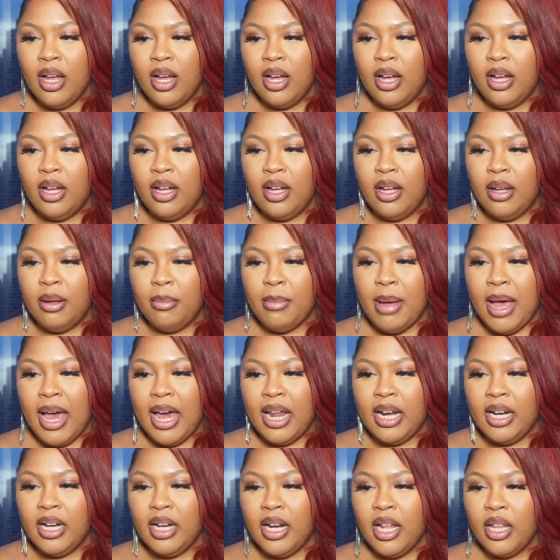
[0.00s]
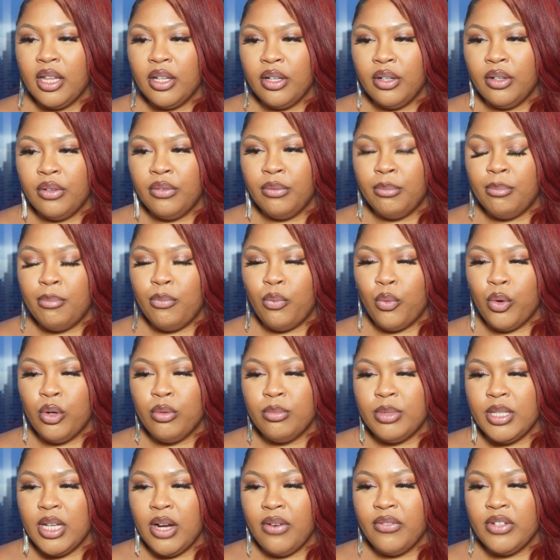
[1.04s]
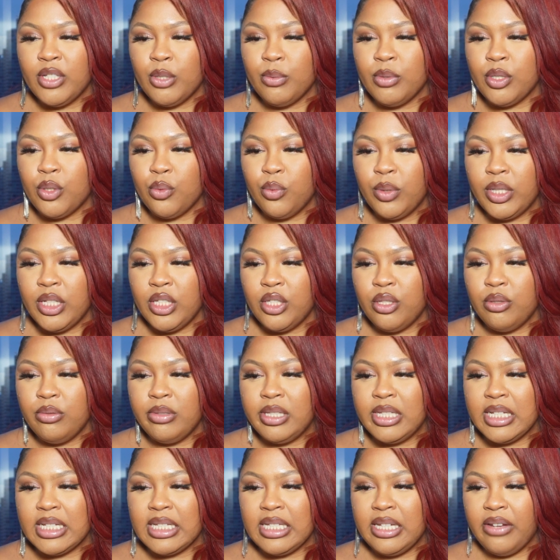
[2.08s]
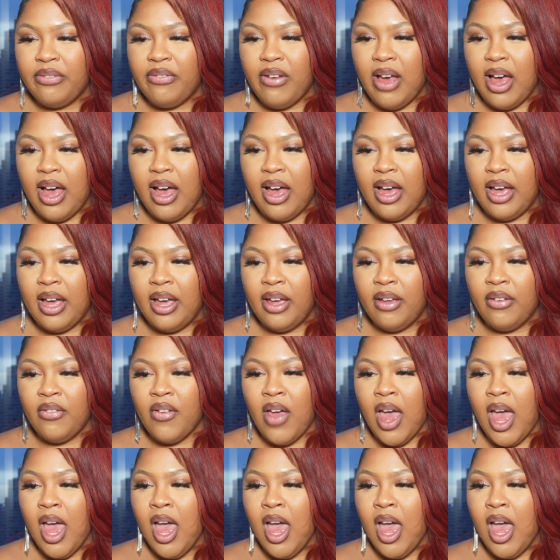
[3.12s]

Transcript: I had another room service was $22.65.